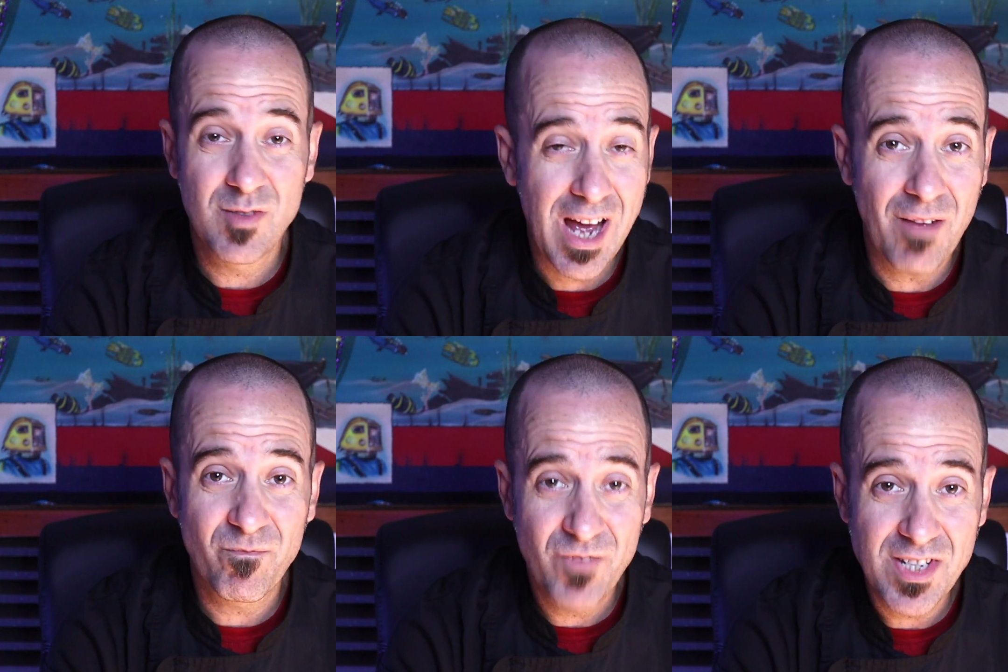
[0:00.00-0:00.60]

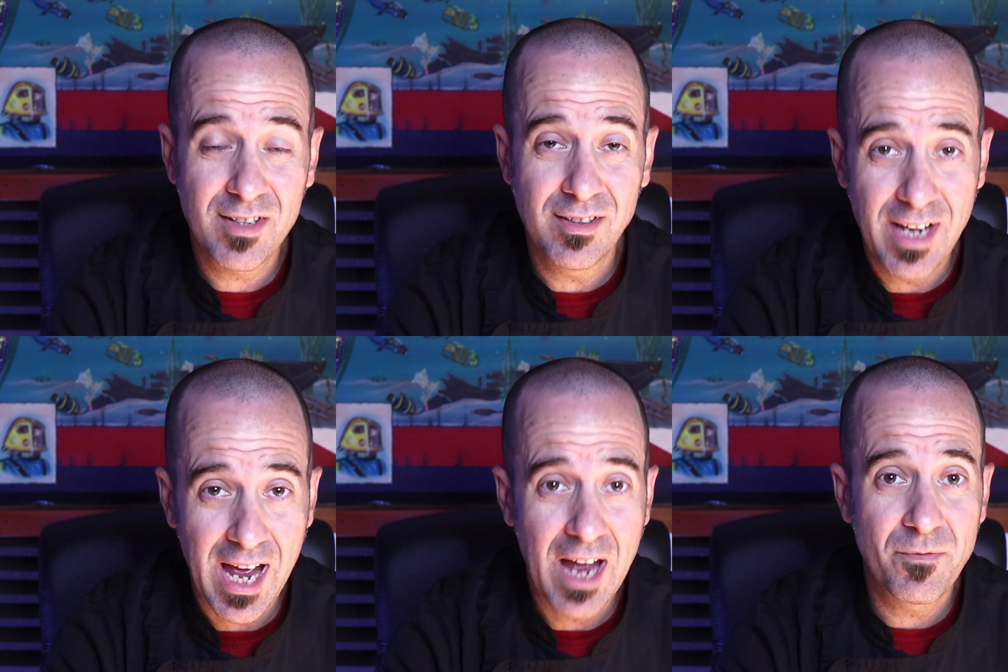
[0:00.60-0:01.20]
not physically
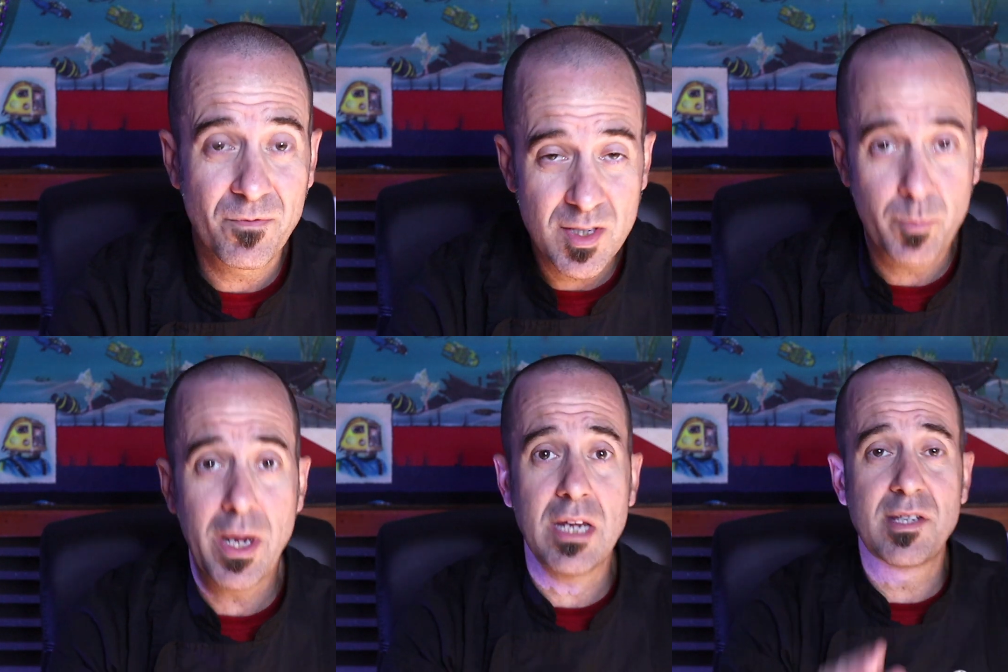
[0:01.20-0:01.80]
have
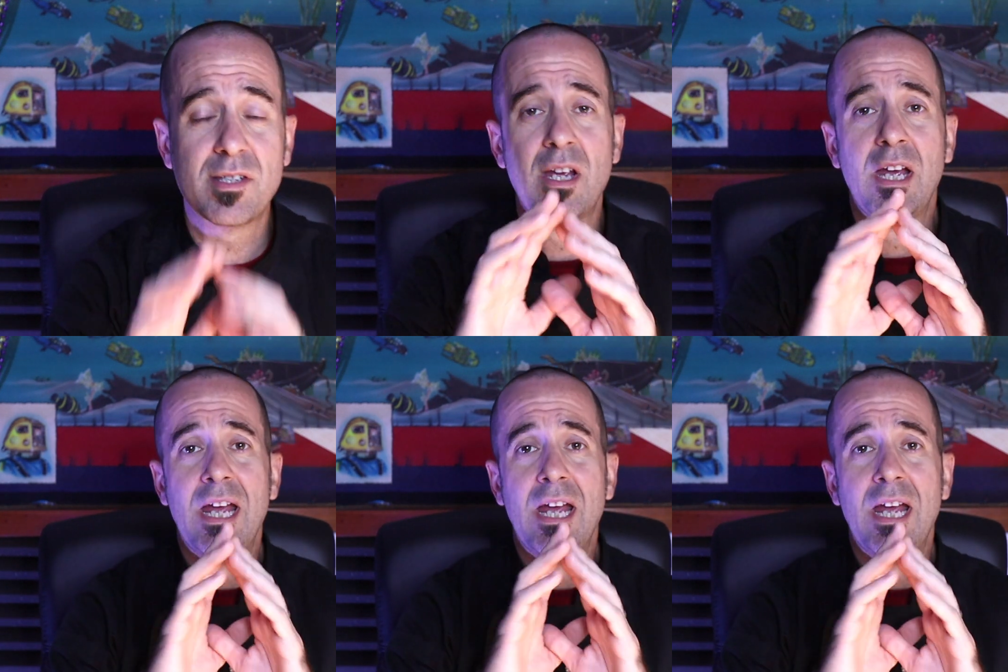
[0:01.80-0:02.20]
space.